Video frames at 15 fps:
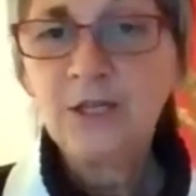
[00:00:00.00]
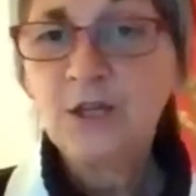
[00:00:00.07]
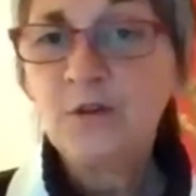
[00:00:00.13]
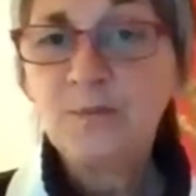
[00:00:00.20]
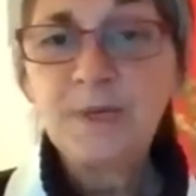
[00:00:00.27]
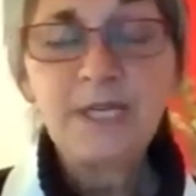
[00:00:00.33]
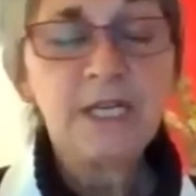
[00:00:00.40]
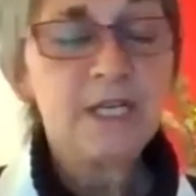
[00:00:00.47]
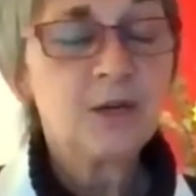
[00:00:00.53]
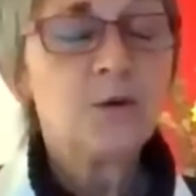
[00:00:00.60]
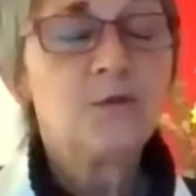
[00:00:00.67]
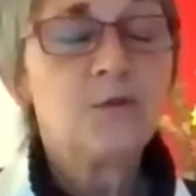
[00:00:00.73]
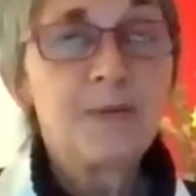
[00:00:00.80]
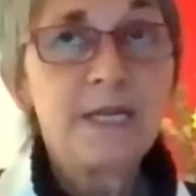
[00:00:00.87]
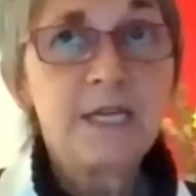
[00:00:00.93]
who have been
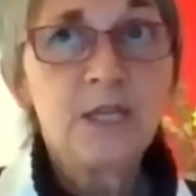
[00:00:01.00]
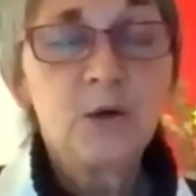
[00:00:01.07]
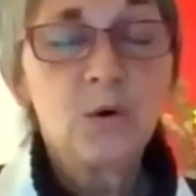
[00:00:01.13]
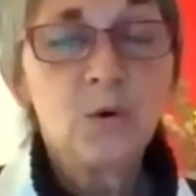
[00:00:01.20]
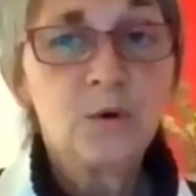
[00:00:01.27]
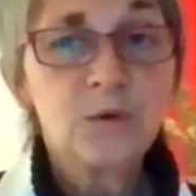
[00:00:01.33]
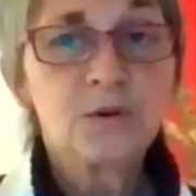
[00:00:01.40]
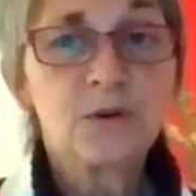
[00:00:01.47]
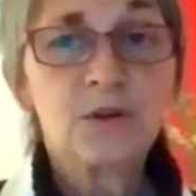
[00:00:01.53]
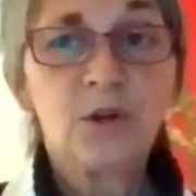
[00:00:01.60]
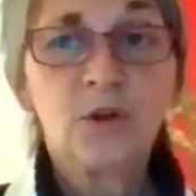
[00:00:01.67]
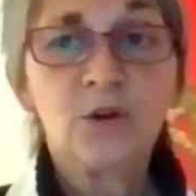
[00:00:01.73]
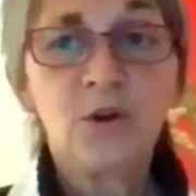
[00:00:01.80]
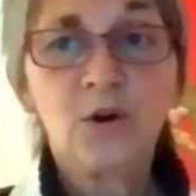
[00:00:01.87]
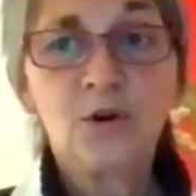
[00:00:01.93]
in the order a
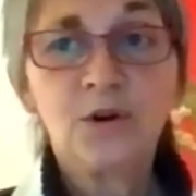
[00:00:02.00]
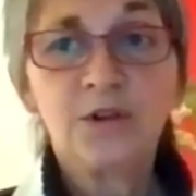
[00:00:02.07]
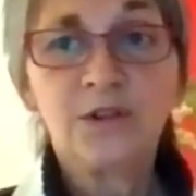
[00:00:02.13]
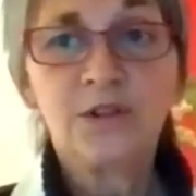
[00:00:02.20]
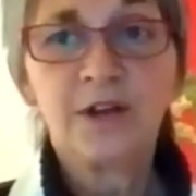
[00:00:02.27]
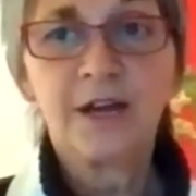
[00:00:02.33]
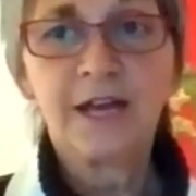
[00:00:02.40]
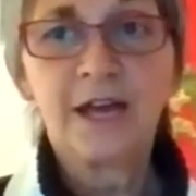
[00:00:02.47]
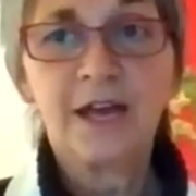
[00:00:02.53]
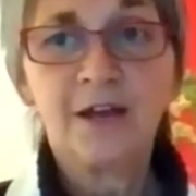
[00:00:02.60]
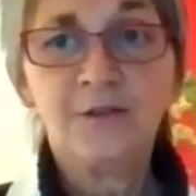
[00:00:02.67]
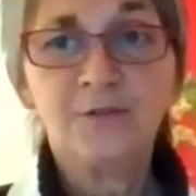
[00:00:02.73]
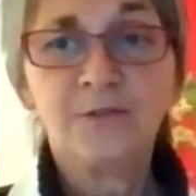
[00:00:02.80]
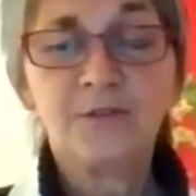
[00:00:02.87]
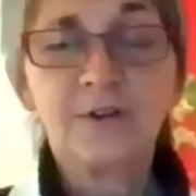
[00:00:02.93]
lot longer than I
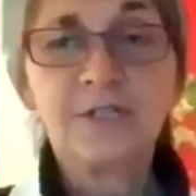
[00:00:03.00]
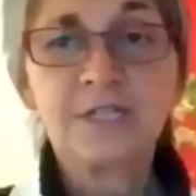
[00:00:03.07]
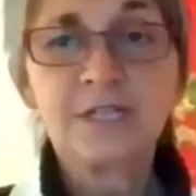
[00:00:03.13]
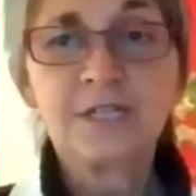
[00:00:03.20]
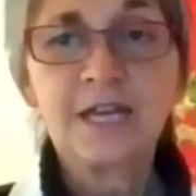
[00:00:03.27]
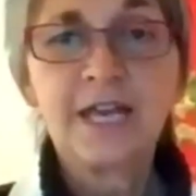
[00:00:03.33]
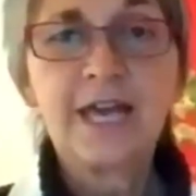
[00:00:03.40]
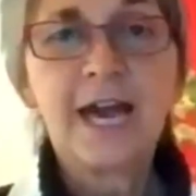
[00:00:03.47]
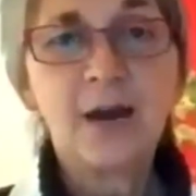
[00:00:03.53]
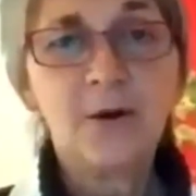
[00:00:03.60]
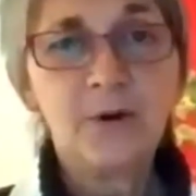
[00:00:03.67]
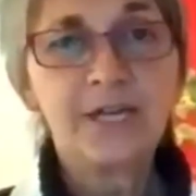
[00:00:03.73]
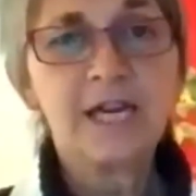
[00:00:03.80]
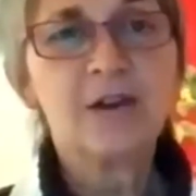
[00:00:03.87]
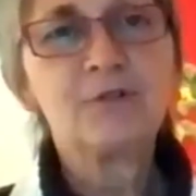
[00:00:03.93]
have, and
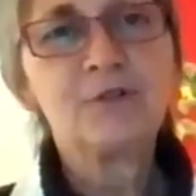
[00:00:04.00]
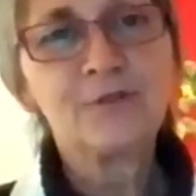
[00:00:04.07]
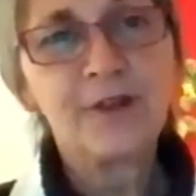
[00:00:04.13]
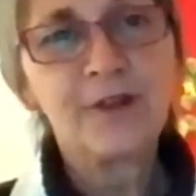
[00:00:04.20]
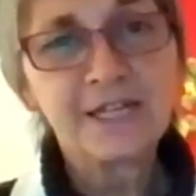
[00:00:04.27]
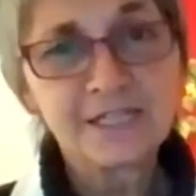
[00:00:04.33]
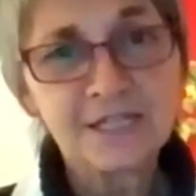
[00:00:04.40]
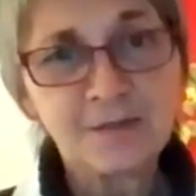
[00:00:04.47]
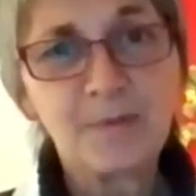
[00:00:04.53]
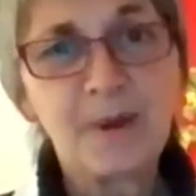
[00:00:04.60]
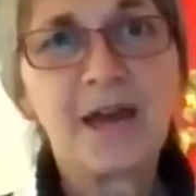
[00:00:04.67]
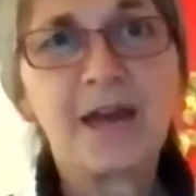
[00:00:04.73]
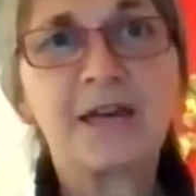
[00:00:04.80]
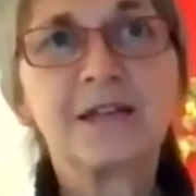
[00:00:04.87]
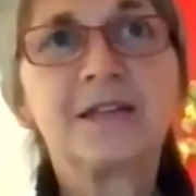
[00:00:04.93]
how I get reflected
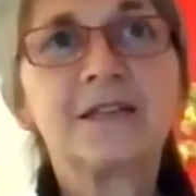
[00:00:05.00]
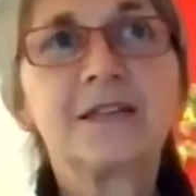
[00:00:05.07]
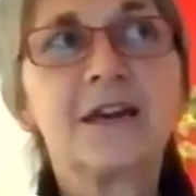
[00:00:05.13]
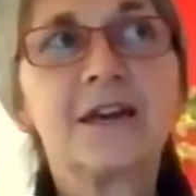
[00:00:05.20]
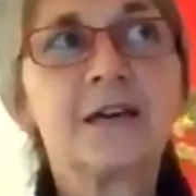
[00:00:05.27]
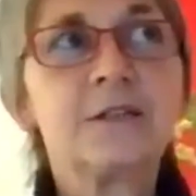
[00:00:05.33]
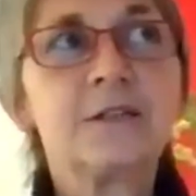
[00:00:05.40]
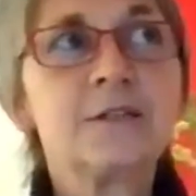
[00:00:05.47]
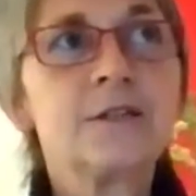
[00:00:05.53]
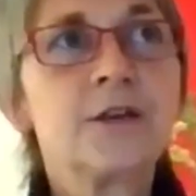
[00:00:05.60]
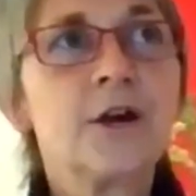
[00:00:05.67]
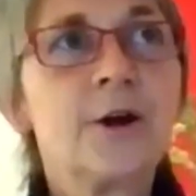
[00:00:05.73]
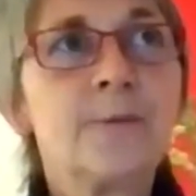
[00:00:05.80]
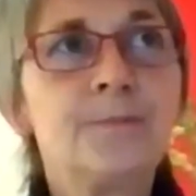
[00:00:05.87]
back, and